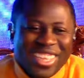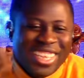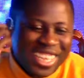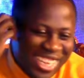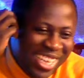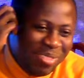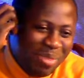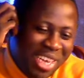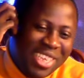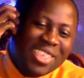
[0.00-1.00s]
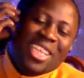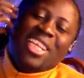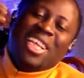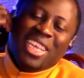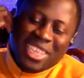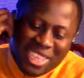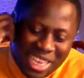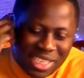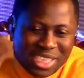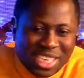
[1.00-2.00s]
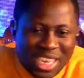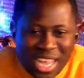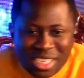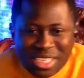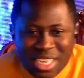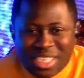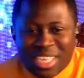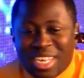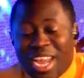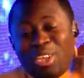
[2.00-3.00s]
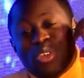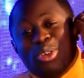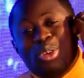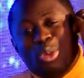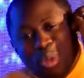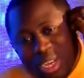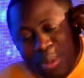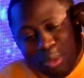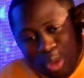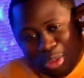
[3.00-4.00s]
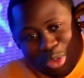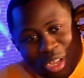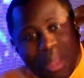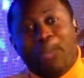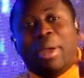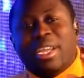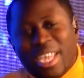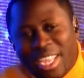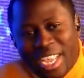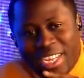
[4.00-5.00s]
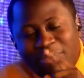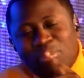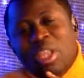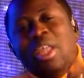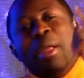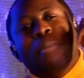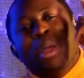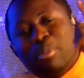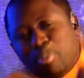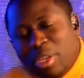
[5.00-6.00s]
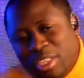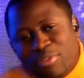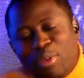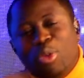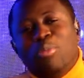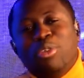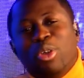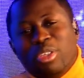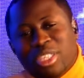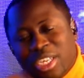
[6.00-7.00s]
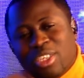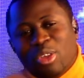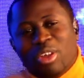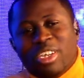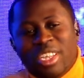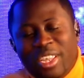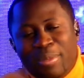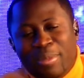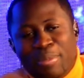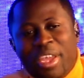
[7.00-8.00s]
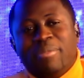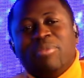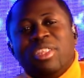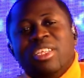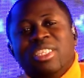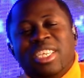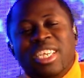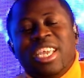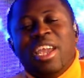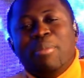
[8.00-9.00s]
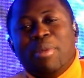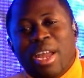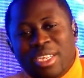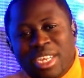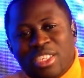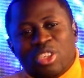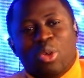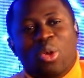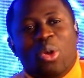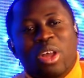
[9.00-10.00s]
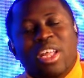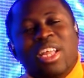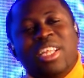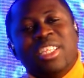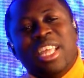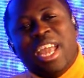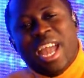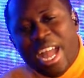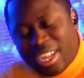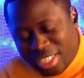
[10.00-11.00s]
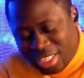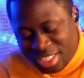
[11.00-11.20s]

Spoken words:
Amen. Yesterday, I started. I don't know when I'm going to come back again. But please, follow me on TikTok. Amen. TM underscore the acts.